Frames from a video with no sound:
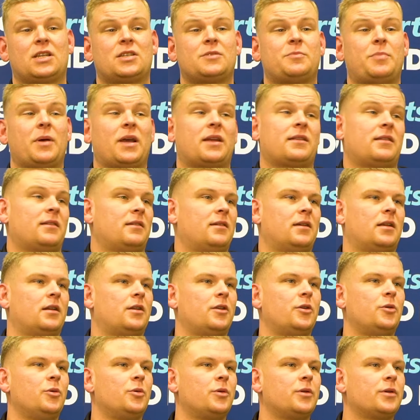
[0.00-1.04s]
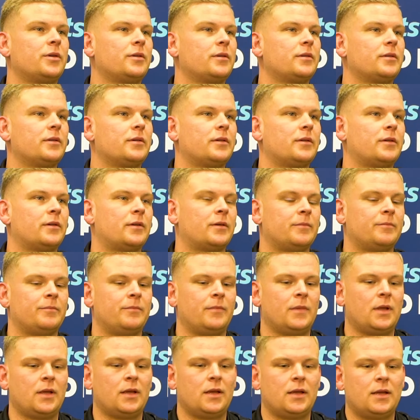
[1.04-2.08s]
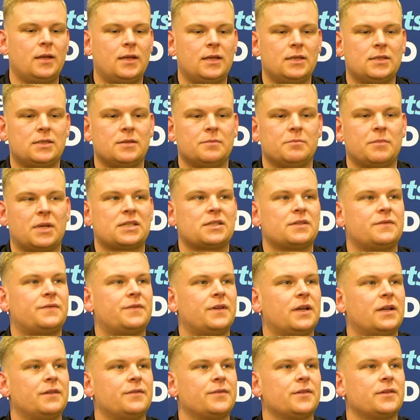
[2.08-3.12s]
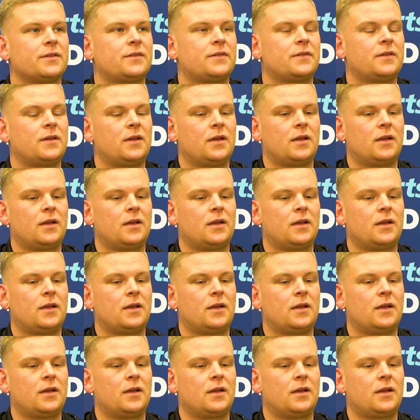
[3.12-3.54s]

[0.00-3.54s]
Expecting, yeah, Luke. He's a massive favorite.